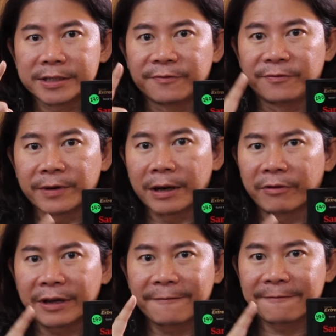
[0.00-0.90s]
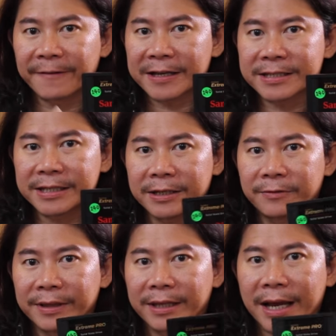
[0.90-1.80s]
it's very fussy
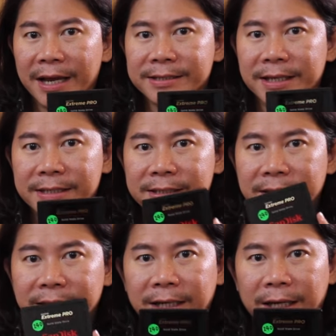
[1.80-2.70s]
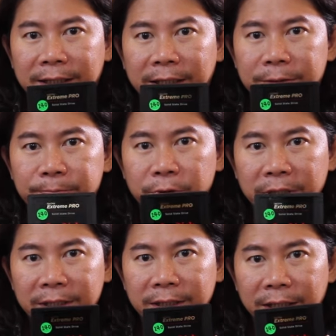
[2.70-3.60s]
with the SSD card that you put
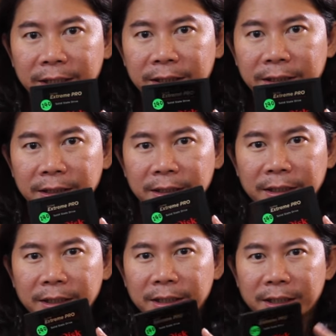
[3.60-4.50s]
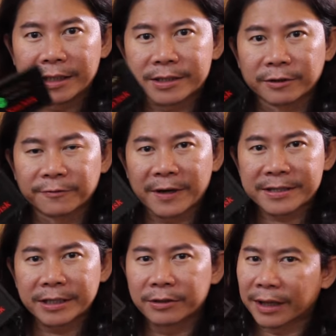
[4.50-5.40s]
in there. It is so
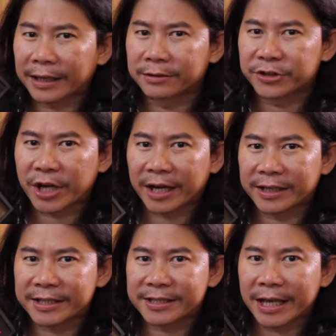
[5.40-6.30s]
fussy you like to check this